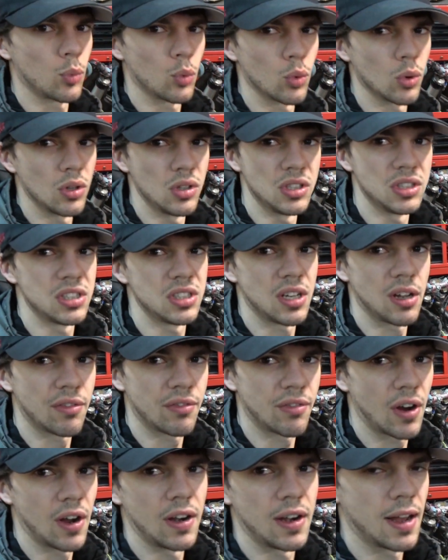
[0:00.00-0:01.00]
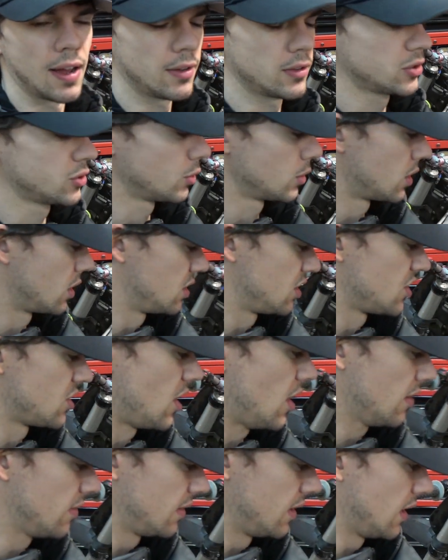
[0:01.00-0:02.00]
really stiff right now, so we're gonna
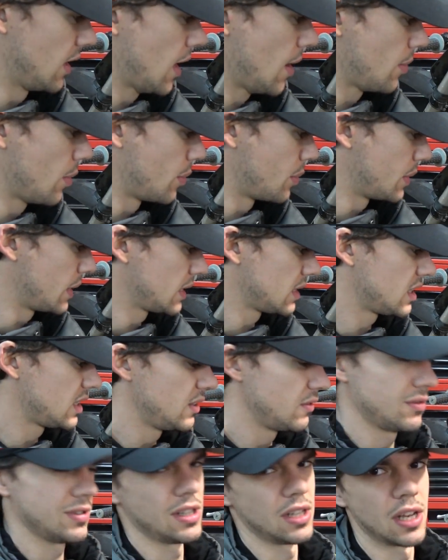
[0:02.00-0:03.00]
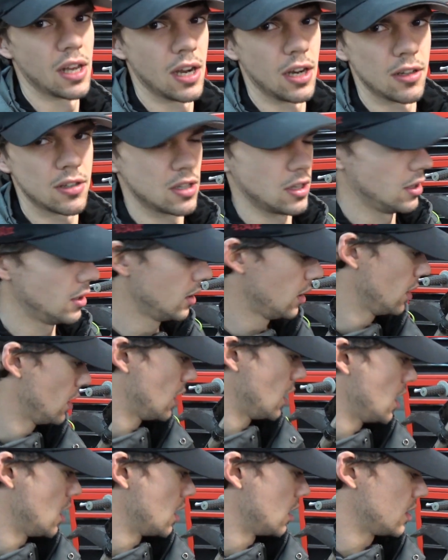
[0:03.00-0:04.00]
soften it up a bit, see if we can get it to
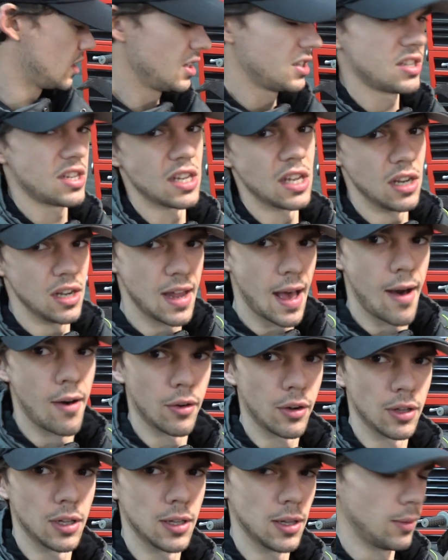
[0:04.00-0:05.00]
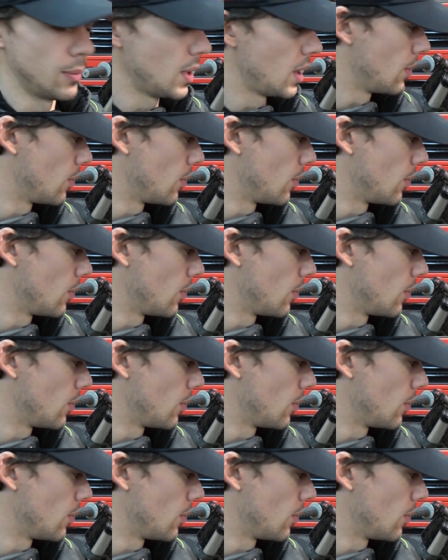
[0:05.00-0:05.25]
sit down a little bit